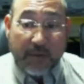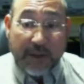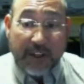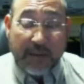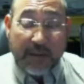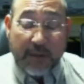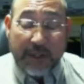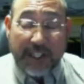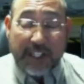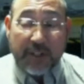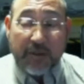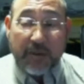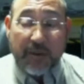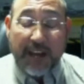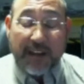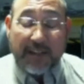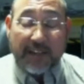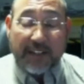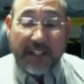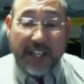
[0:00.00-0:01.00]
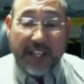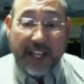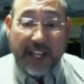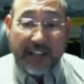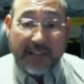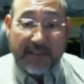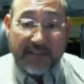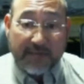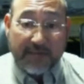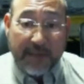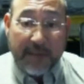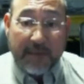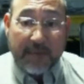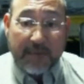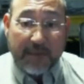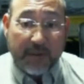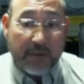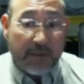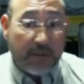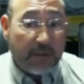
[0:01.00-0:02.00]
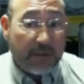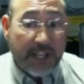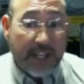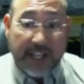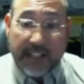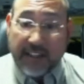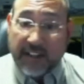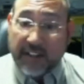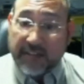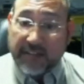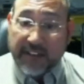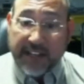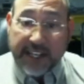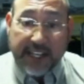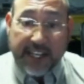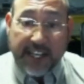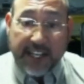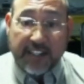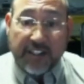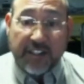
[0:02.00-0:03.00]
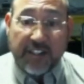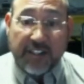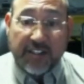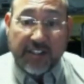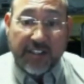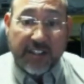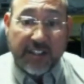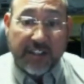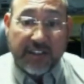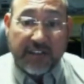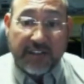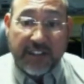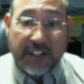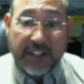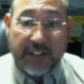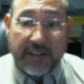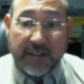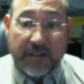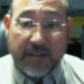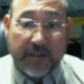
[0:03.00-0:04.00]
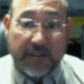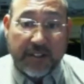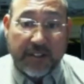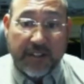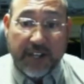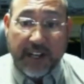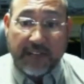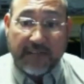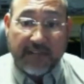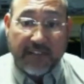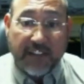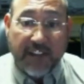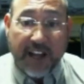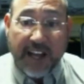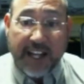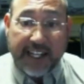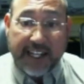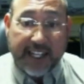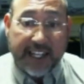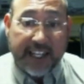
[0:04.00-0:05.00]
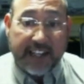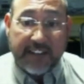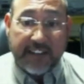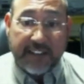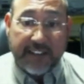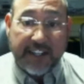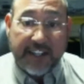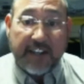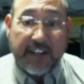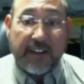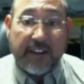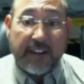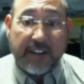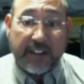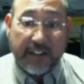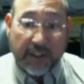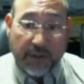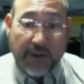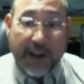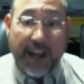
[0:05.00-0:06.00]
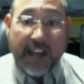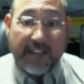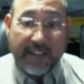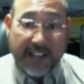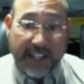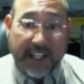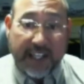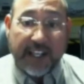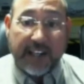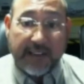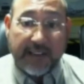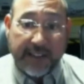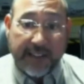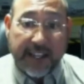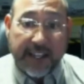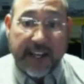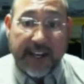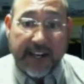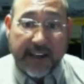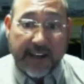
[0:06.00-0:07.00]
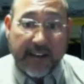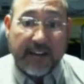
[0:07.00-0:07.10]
we do have a lot of people who take their vacations in their vehicles. They're not flying here and there. They're driving here and there.